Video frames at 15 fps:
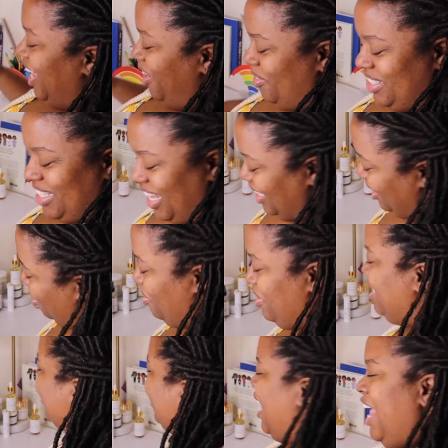I was like, no,
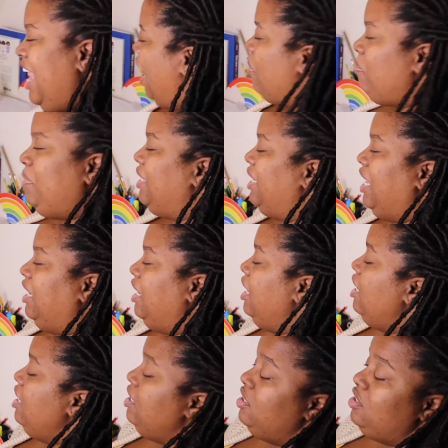this can't happen again.
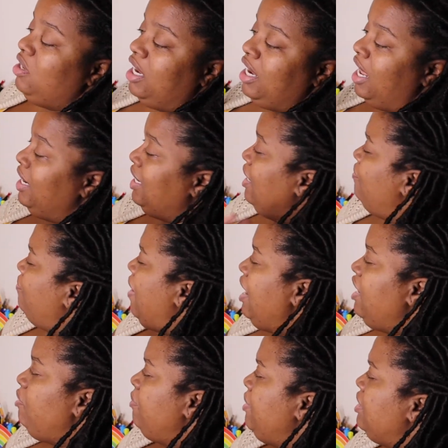So I gotta get
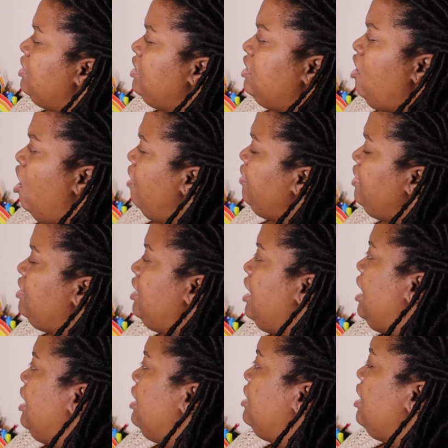vitamins and all these
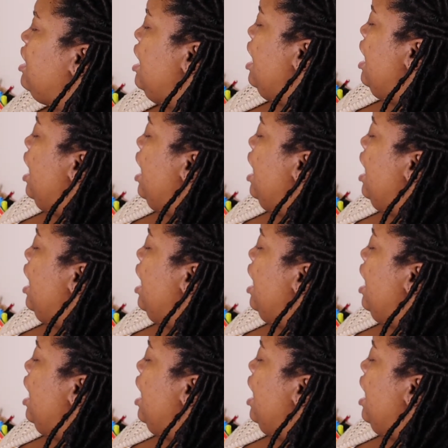things.